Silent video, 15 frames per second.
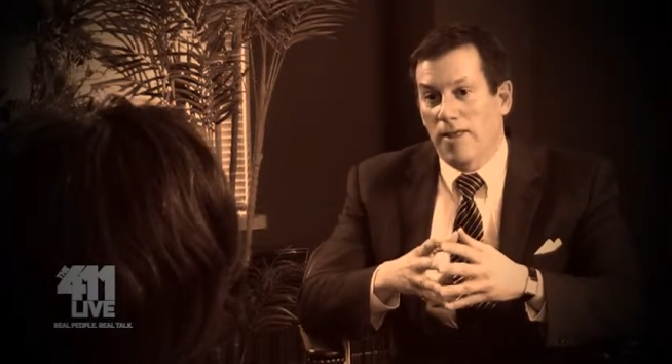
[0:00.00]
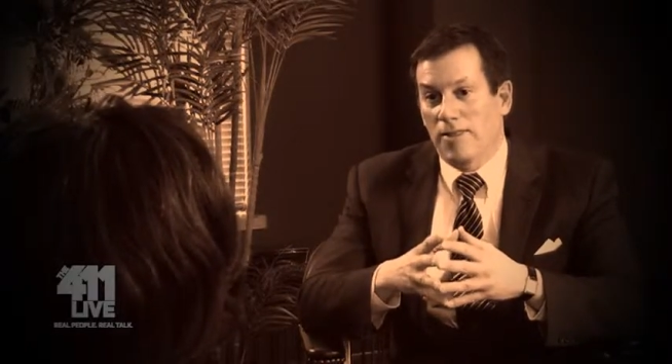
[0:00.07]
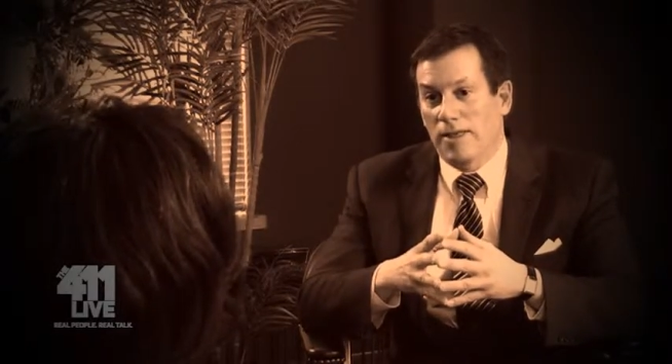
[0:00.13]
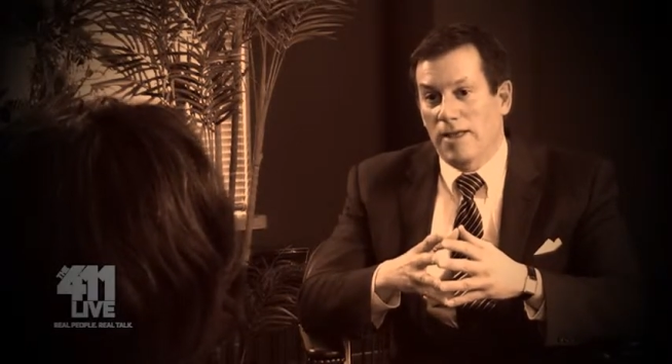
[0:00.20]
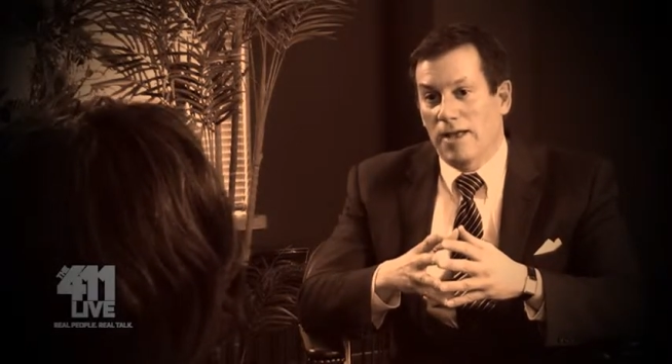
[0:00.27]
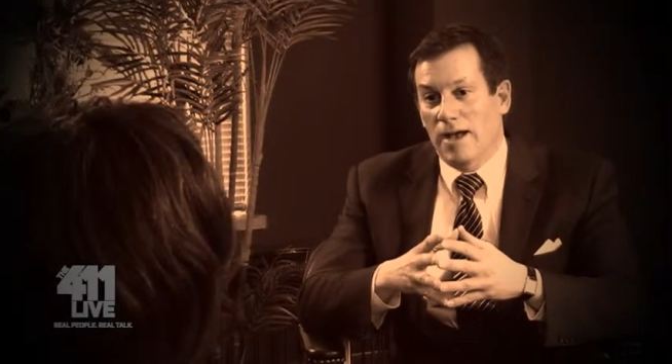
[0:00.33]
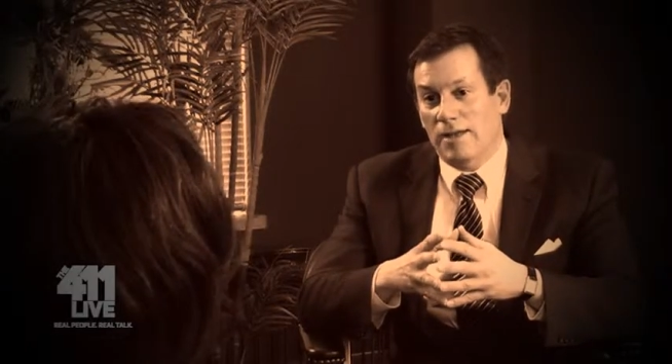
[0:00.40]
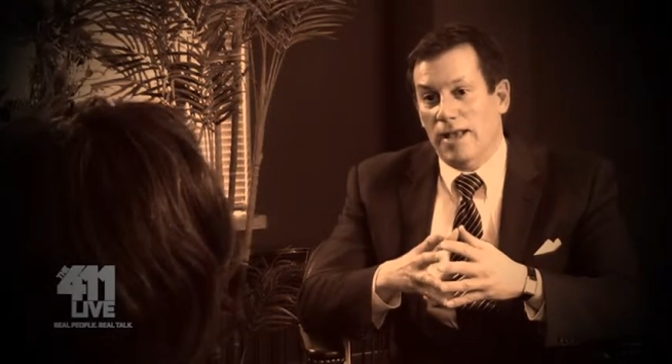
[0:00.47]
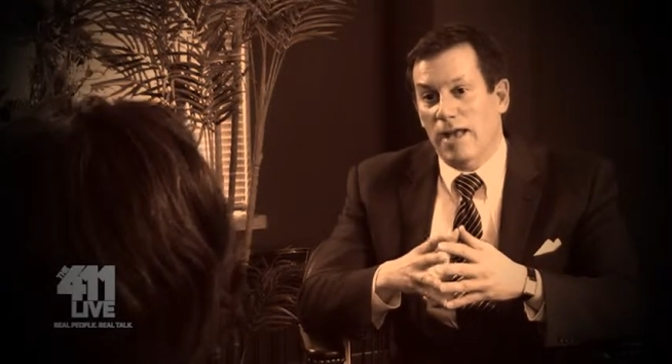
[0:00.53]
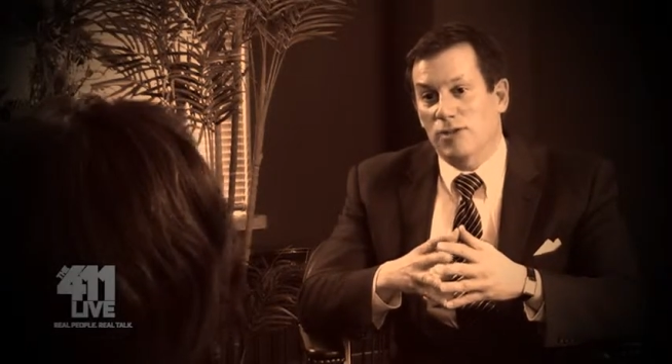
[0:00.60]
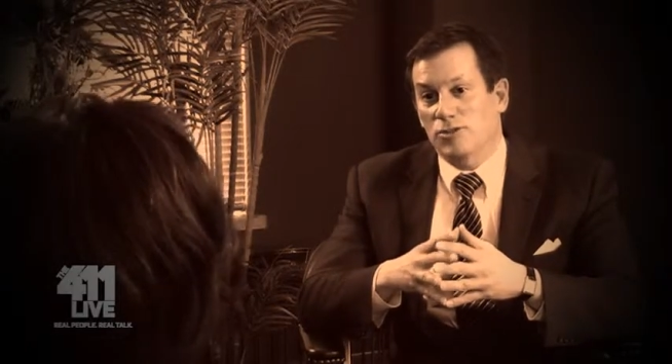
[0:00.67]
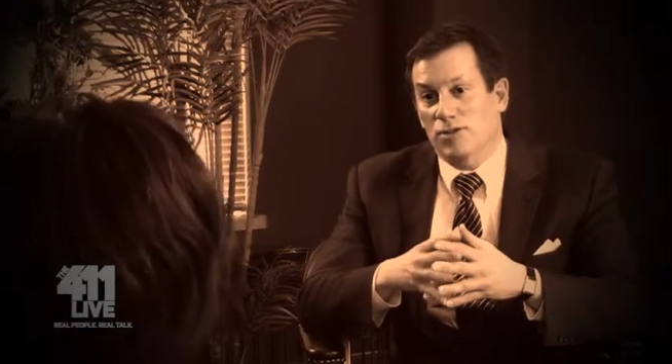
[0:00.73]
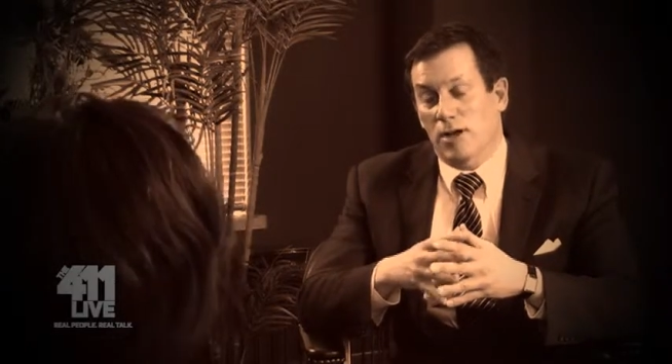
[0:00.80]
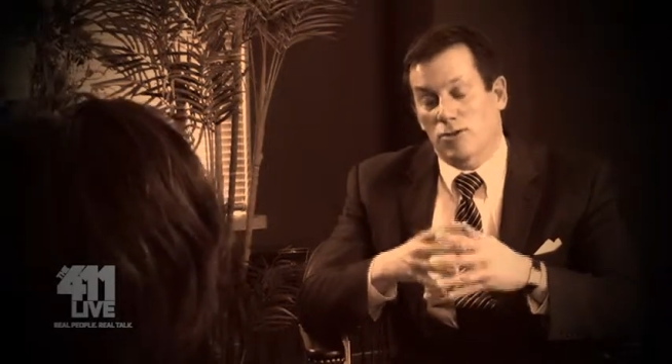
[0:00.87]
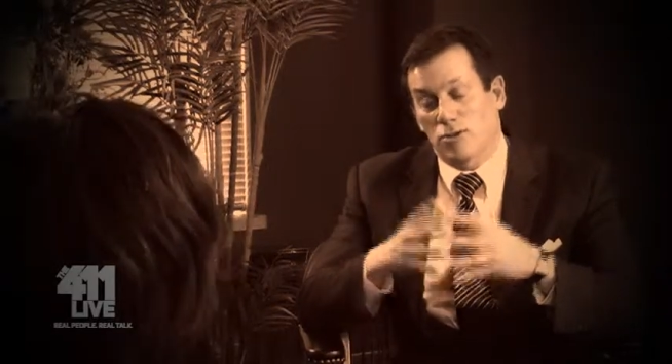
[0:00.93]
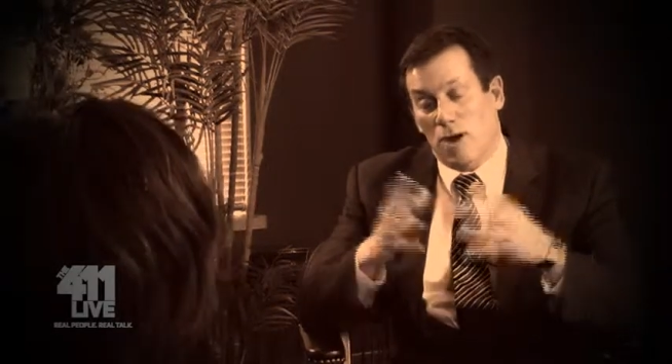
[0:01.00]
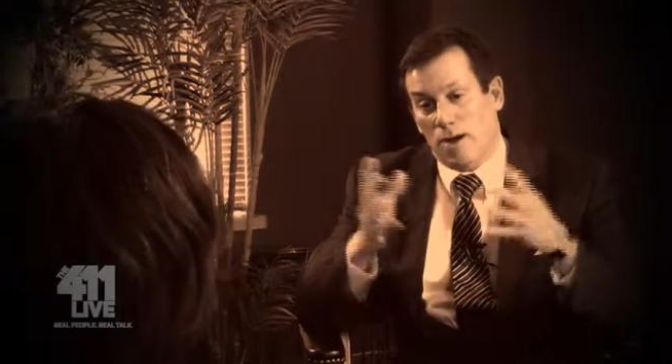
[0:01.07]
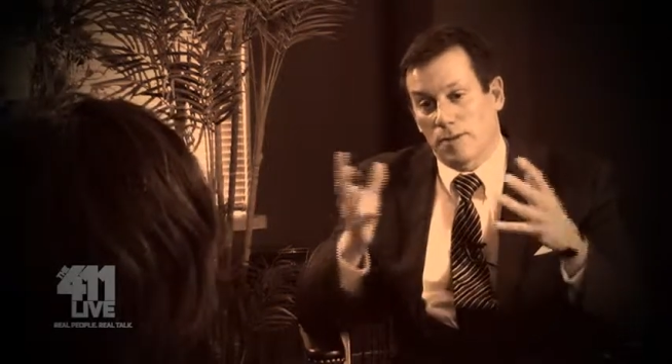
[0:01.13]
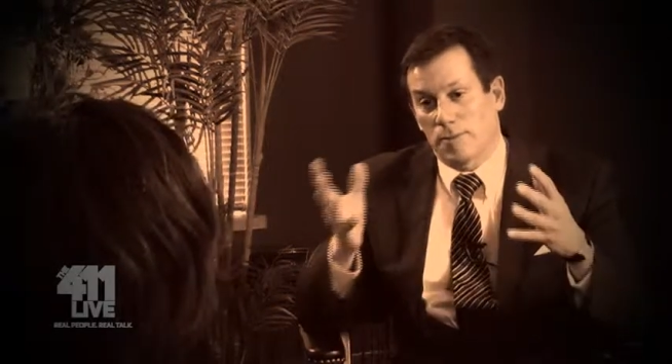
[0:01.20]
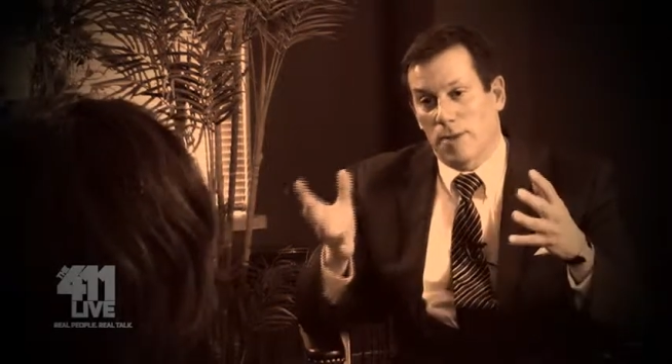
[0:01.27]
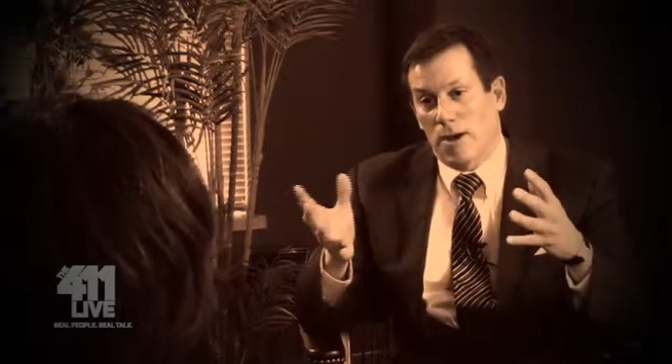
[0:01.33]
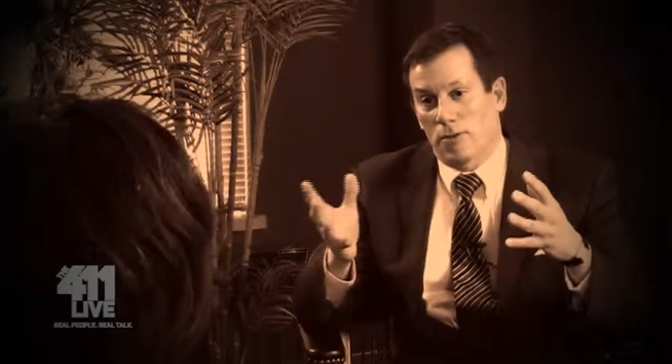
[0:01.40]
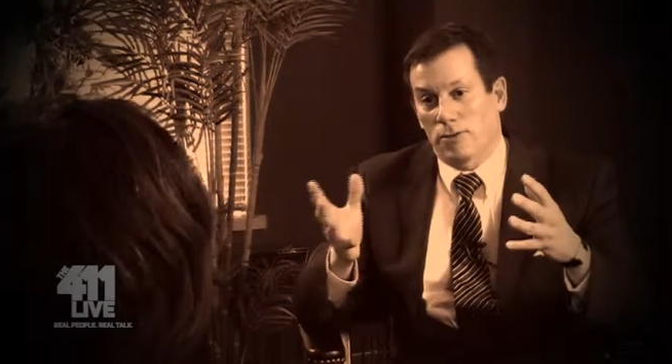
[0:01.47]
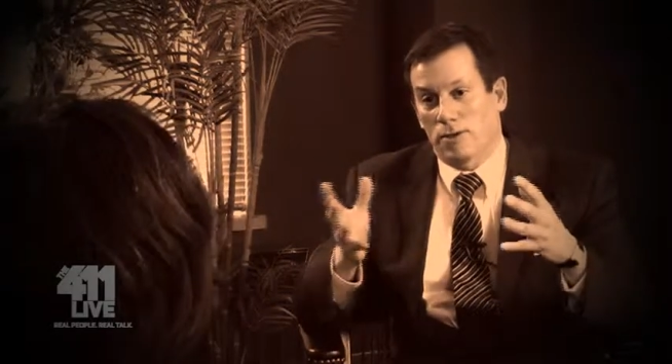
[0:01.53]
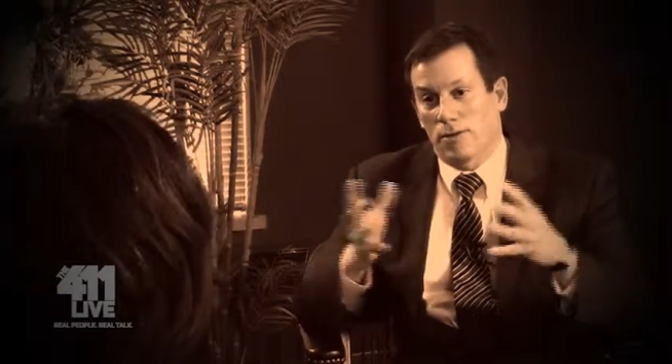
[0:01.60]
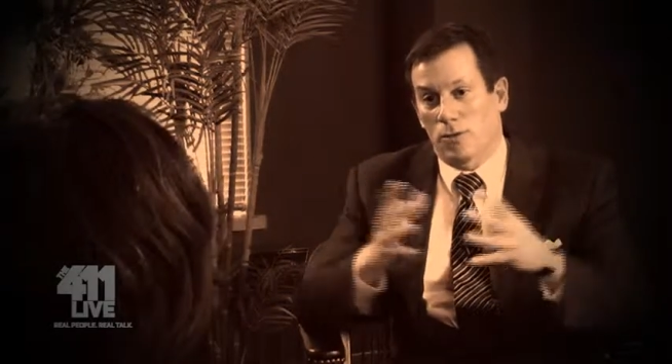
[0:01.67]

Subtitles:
The case that I talked about a